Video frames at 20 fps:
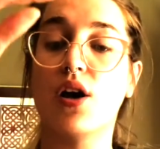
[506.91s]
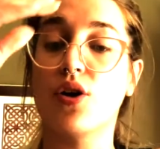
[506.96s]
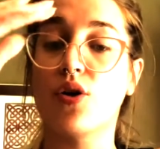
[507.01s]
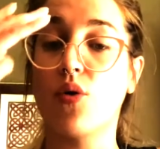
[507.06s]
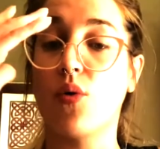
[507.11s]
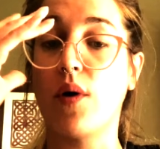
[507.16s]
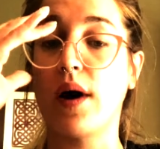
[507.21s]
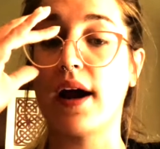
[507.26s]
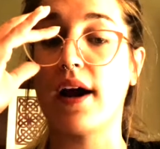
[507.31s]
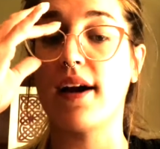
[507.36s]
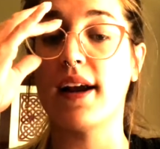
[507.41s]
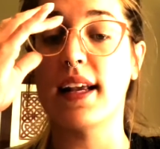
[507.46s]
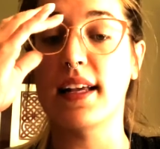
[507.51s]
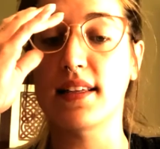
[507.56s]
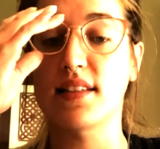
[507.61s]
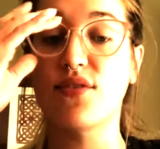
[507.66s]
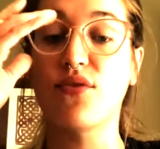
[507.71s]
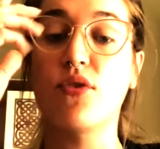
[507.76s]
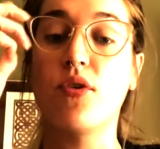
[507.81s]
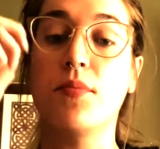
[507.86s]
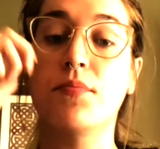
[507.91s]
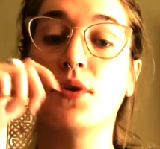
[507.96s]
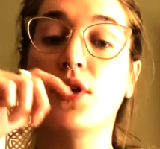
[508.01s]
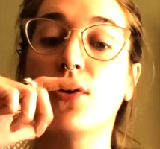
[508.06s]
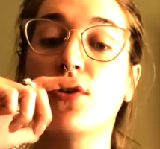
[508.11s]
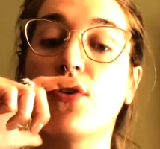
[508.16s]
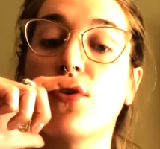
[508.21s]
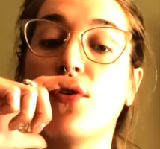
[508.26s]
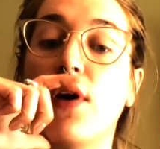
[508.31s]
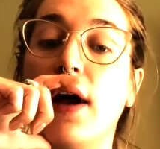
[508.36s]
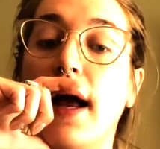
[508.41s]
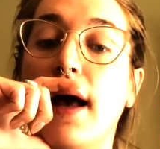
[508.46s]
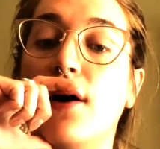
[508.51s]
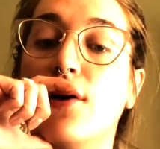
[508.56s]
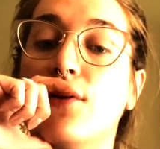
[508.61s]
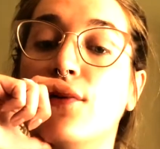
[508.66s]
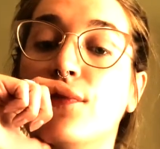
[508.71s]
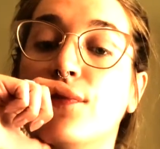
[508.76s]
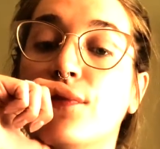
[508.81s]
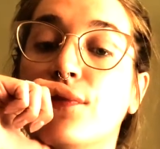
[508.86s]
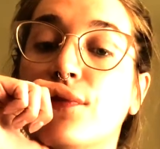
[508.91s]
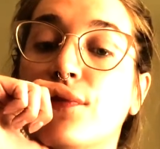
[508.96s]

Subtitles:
Aquarius, from your crown.